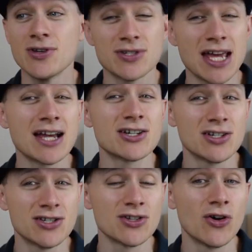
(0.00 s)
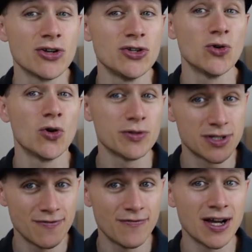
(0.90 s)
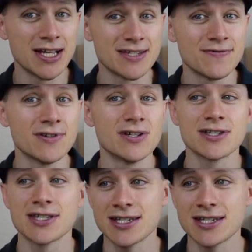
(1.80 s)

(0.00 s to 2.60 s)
those actions on your device first.